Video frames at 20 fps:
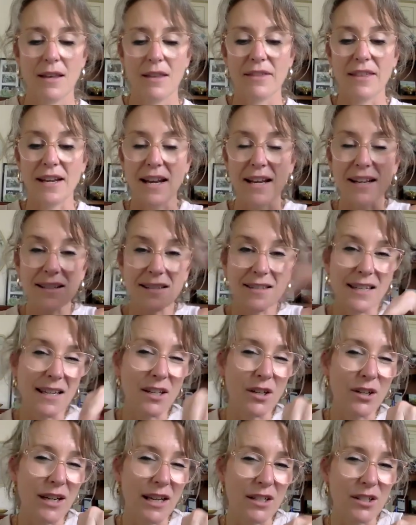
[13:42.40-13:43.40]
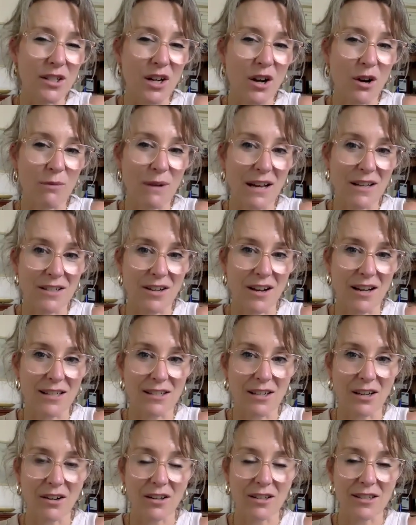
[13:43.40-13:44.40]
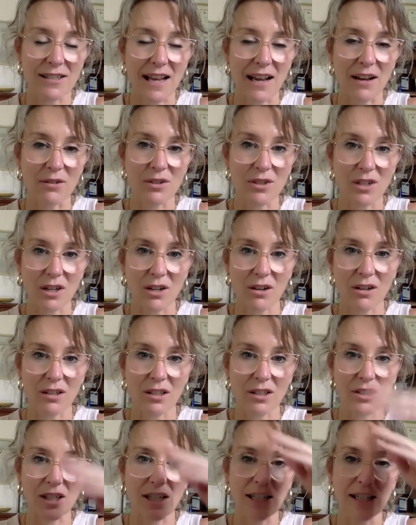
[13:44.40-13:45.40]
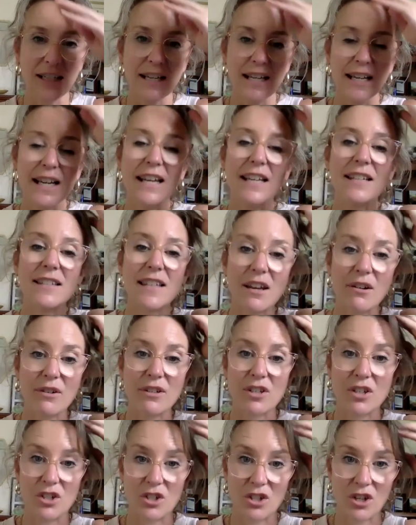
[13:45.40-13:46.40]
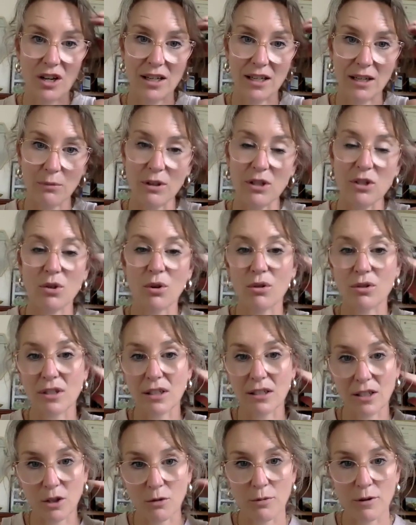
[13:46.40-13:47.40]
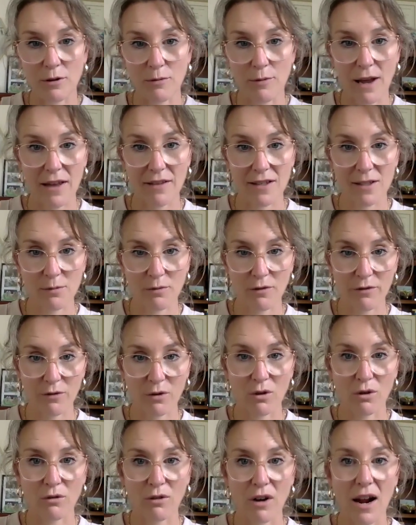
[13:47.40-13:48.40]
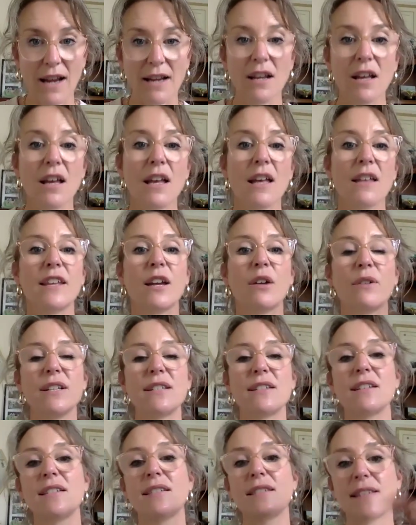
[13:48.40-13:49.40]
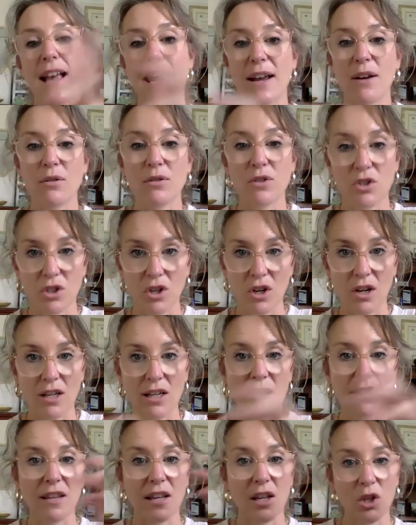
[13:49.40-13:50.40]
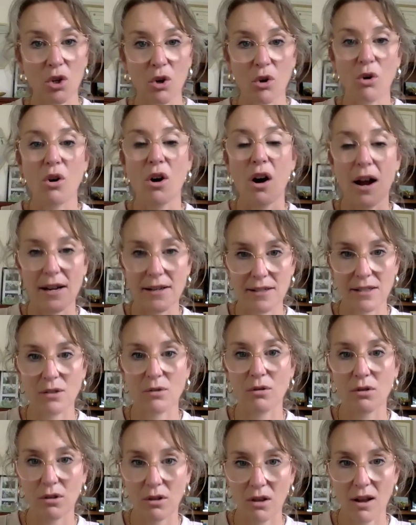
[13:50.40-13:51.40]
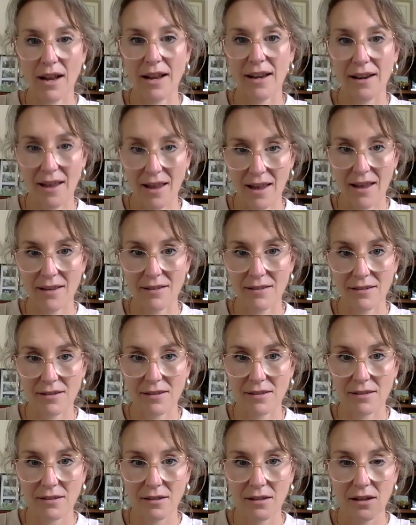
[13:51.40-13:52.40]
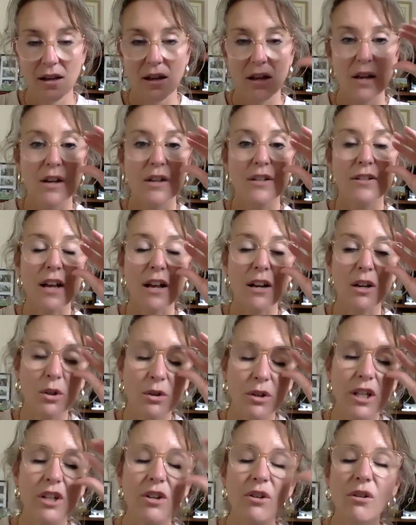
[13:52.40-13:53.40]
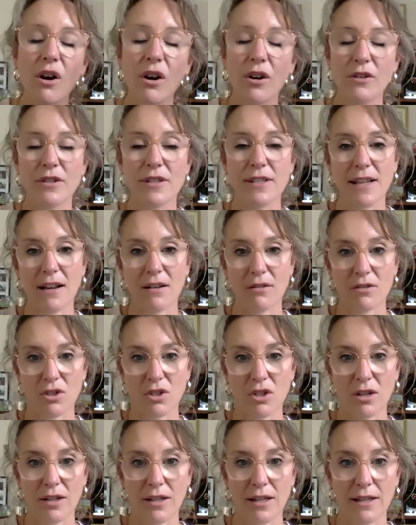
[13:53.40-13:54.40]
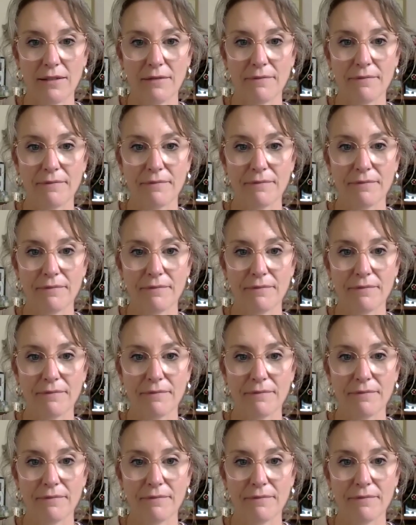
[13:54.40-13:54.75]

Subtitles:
The next thing you need to know about sales psychology is there is a journey. We talked a little bit about this before, right? There is a sales journey that your ideal client has. So look at your own sales journey.